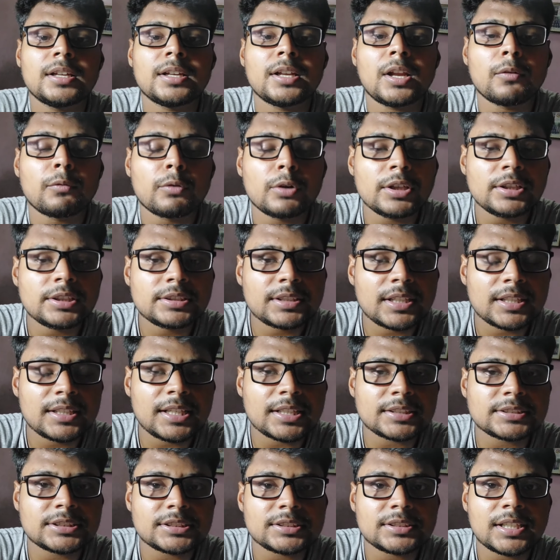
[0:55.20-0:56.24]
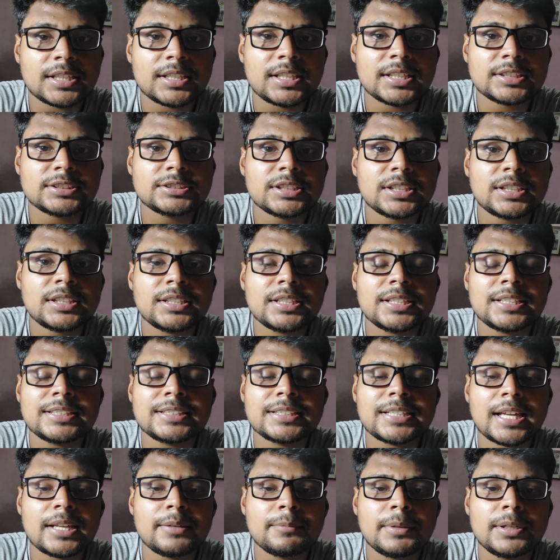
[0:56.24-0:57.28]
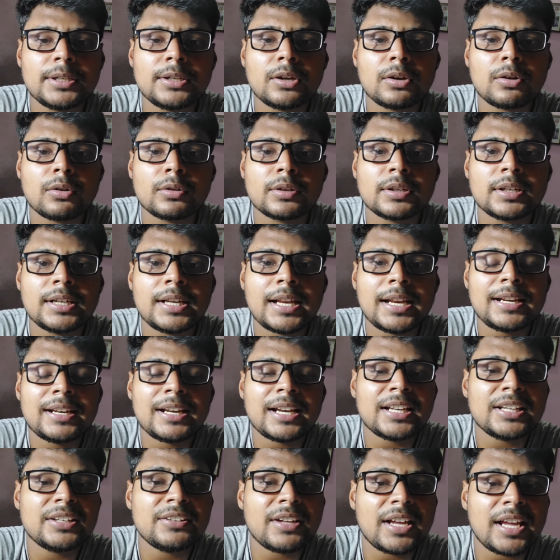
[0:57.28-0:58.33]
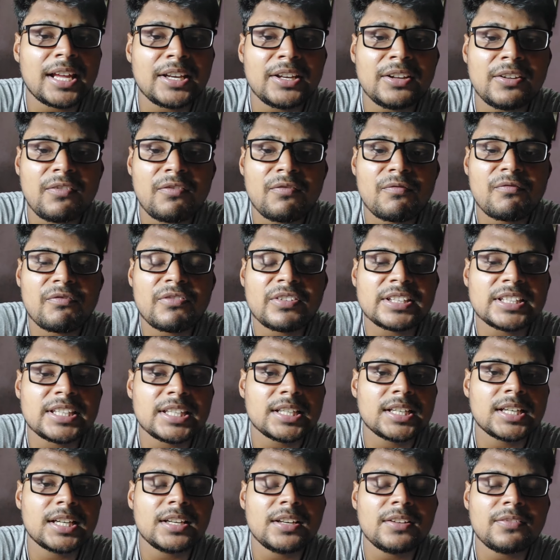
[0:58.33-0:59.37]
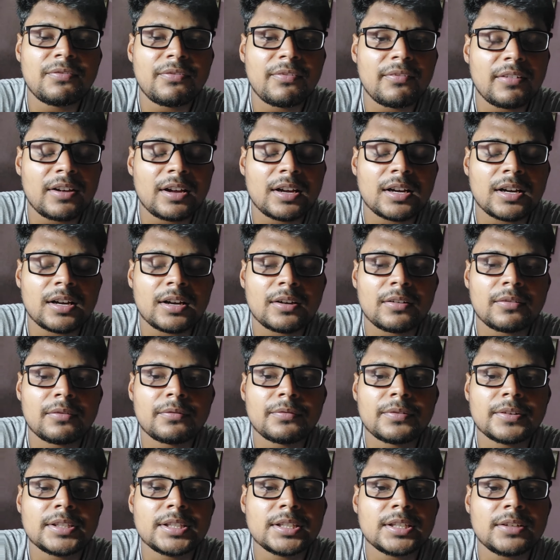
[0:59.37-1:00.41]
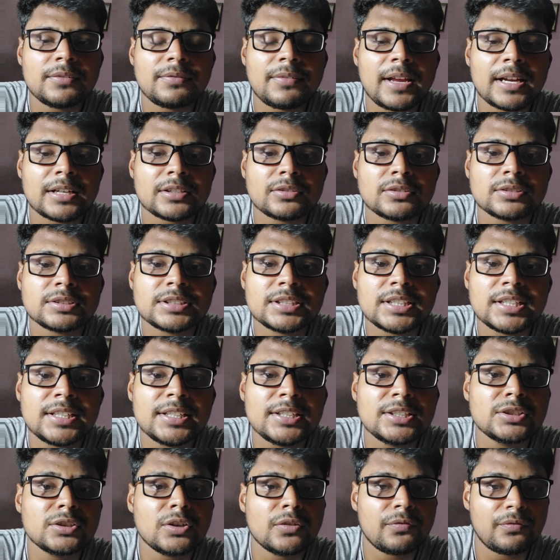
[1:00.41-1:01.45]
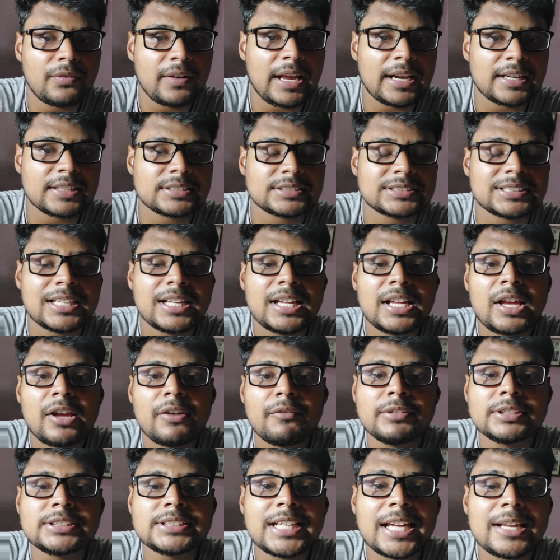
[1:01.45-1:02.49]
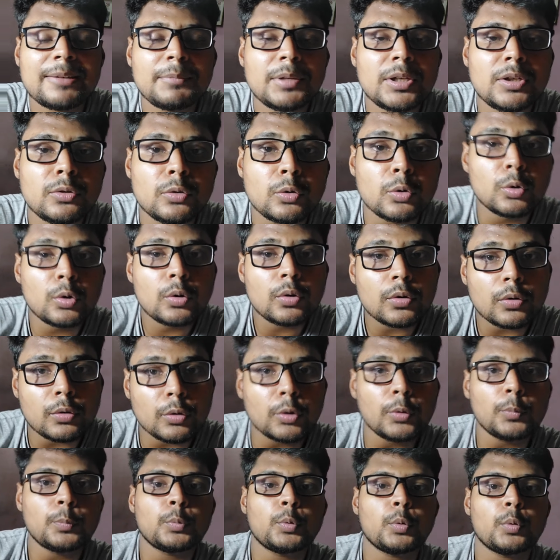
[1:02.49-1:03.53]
Now what is transaction? Transaction is can be denoted and any physical fact or series of facts which can be grouped